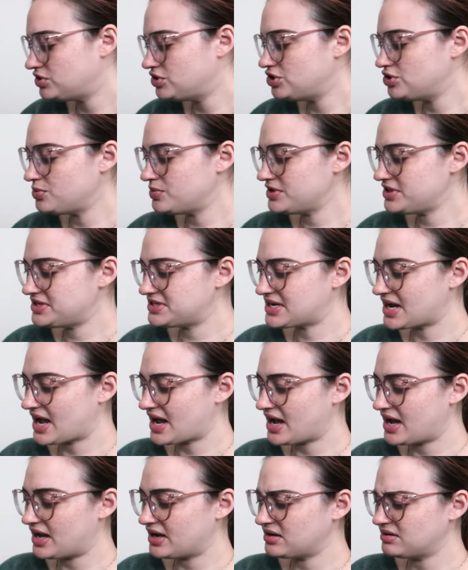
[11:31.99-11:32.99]
new with
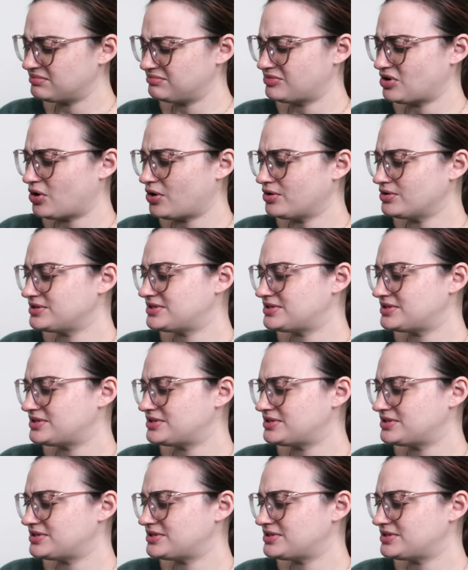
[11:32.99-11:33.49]
tag All